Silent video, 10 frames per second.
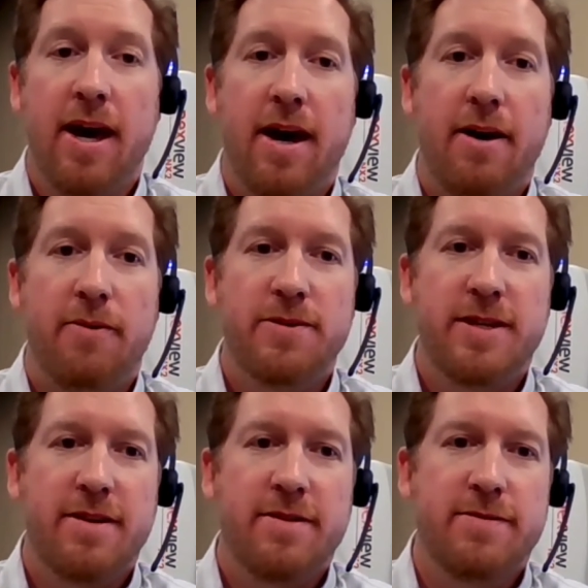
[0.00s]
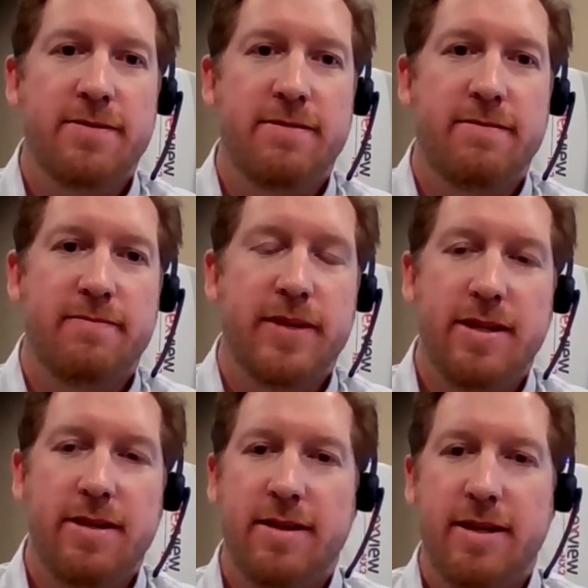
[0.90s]
Well, Zygo's
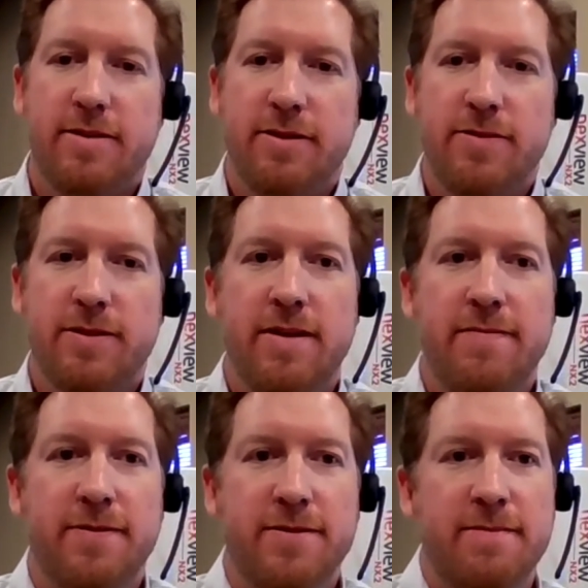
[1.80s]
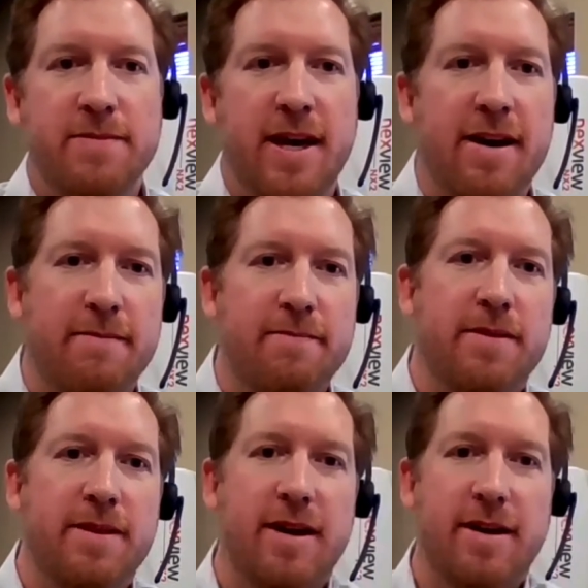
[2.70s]
been in Tucson for some time.